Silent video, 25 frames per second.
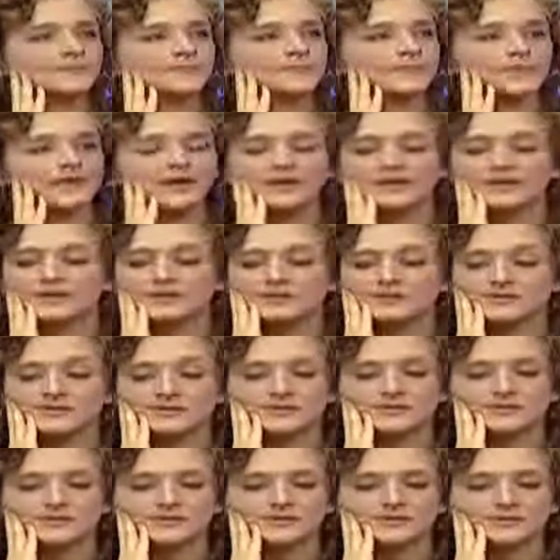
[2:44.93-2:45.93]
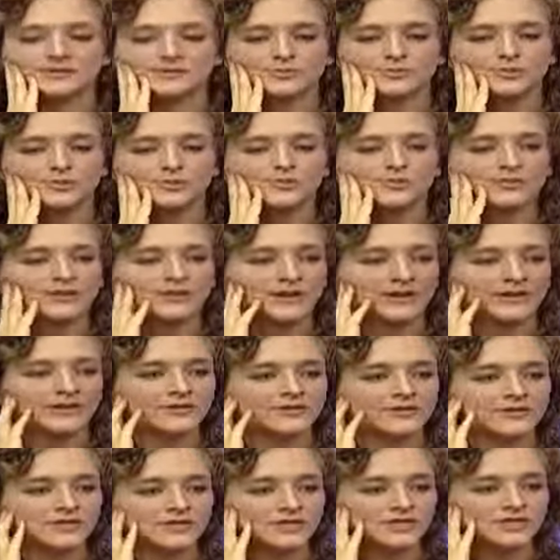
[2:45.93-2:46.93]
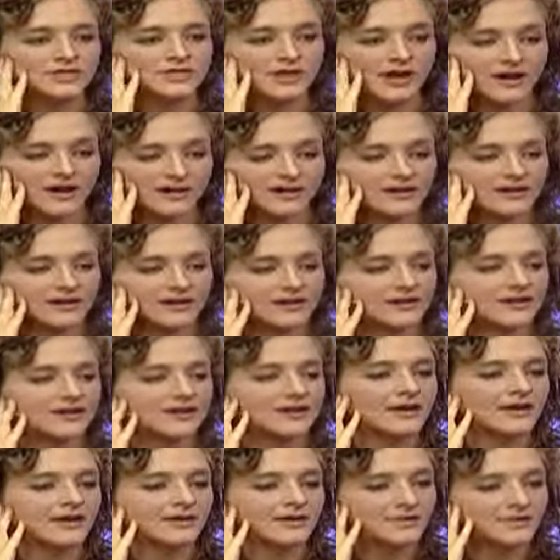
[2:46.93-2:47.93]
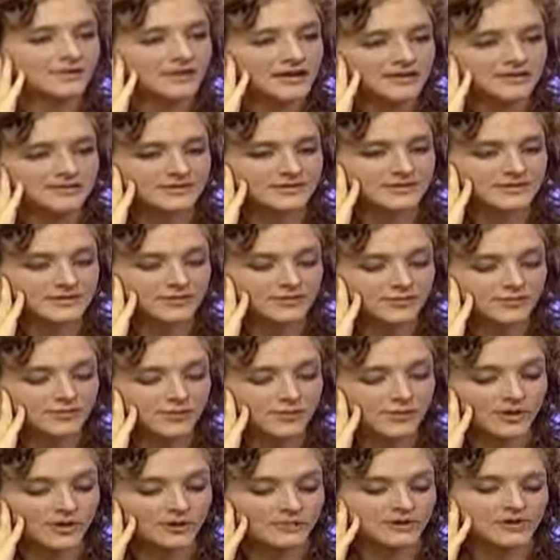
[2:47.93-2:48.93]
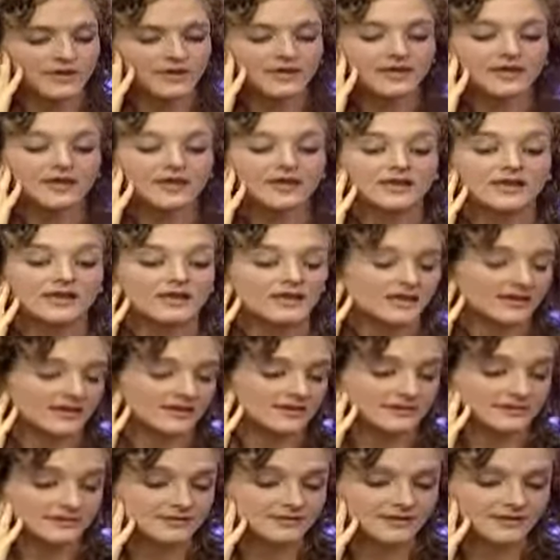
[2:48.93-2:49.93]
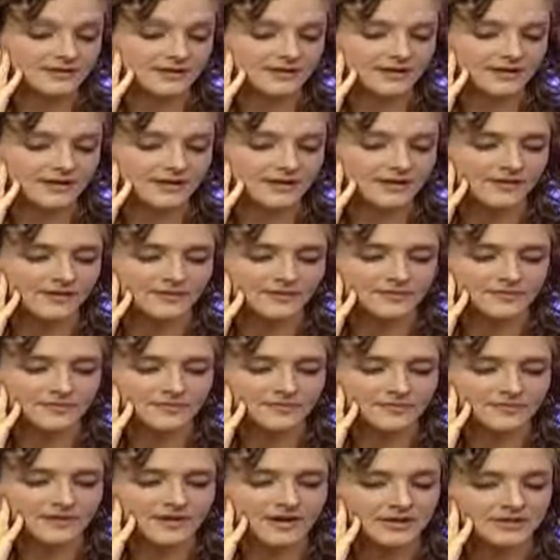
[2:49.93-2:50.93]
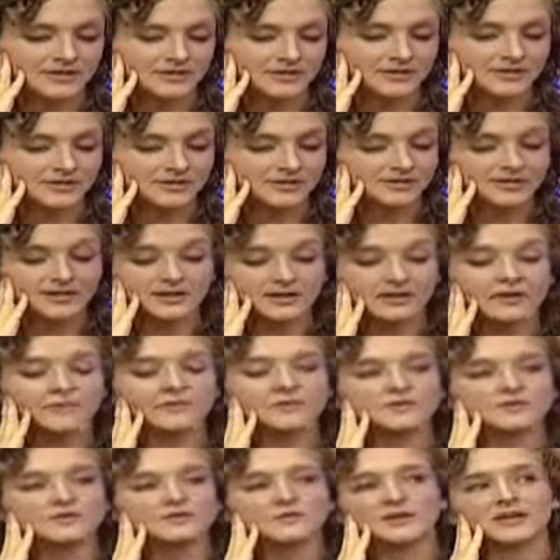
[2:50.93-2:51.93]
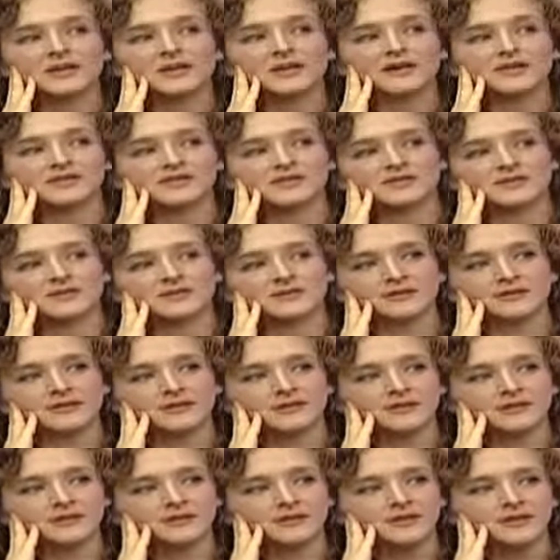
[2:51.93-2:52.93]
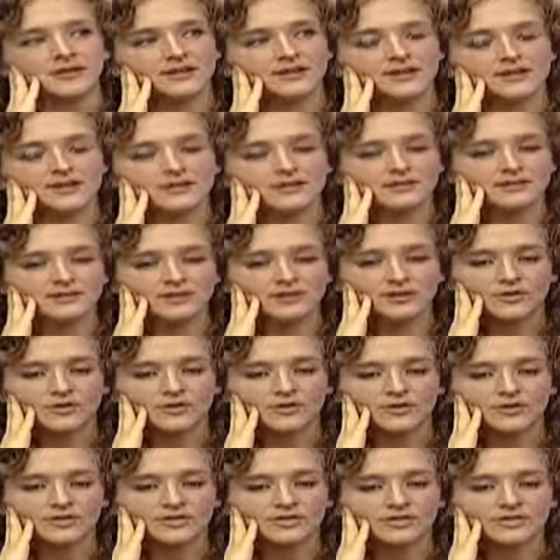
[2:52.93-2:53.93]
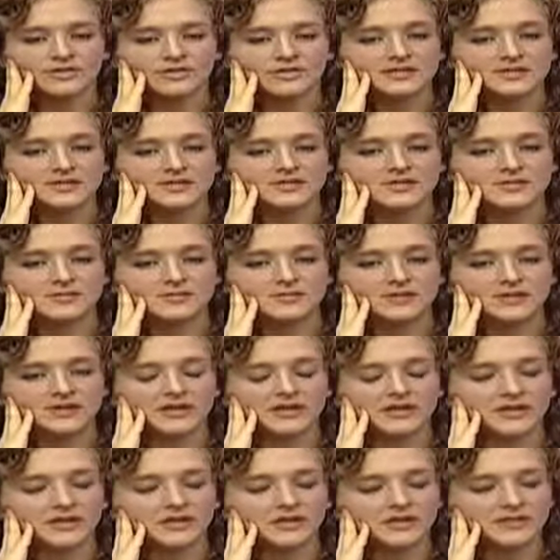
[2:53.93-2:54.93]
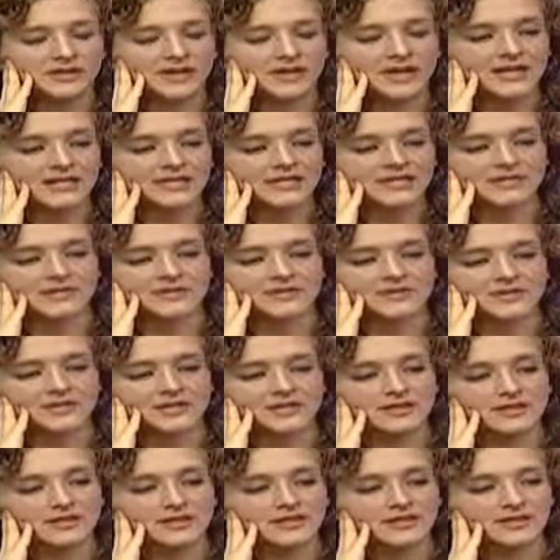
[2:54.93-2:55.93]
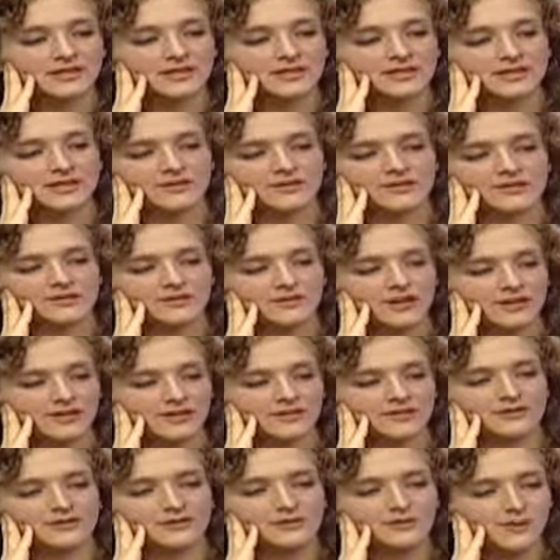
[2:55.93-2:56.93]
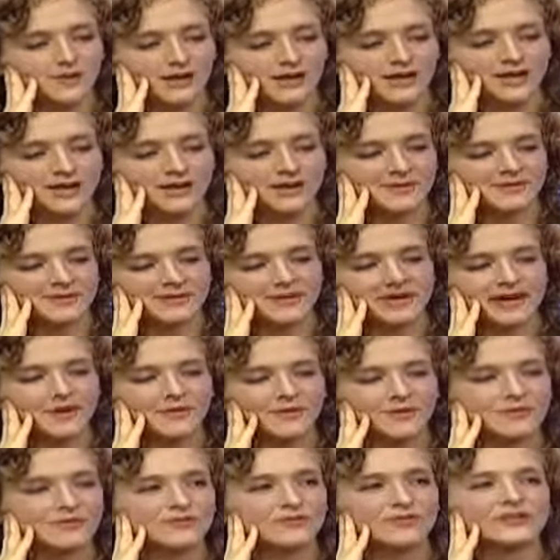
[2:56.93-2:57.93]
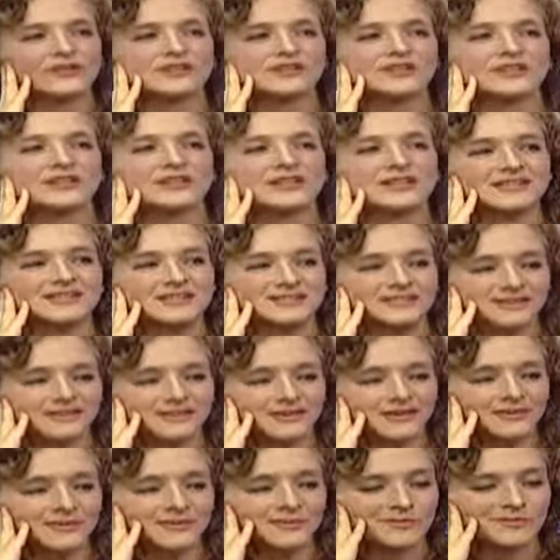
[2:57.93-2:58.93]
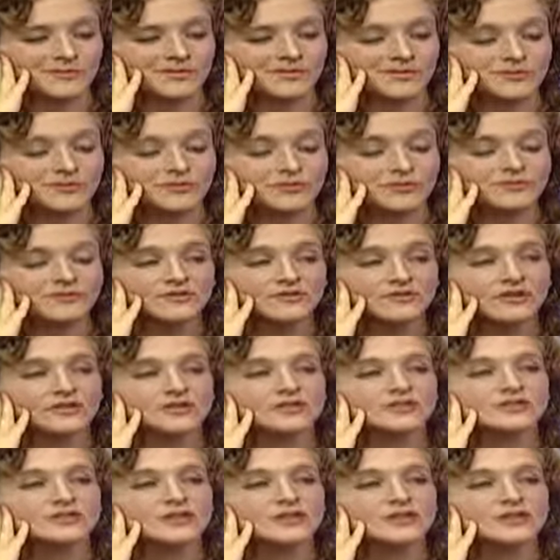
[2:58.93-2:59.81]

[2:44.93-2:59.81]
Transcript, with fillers: It's it's just profound and shocking yeah. and amazing and overwhelming, and um, I, it's it humbles me constantly. So just to get to be on the edges of it, letting it infect who I am and how I function is um, it's a privilege.